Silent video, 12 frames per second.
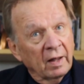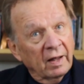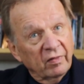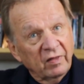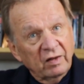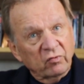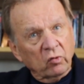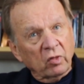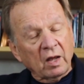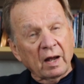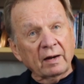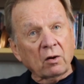And these are the
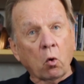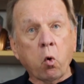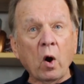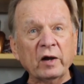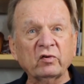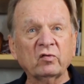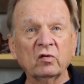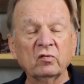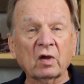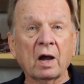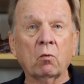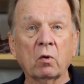kind of
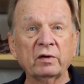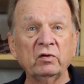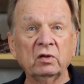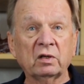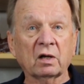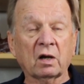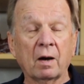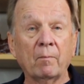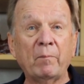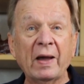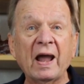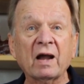questions I want you to
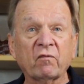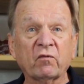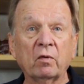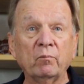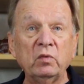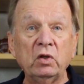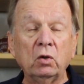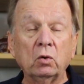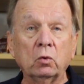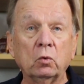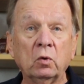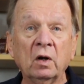come back from
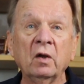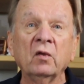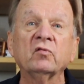you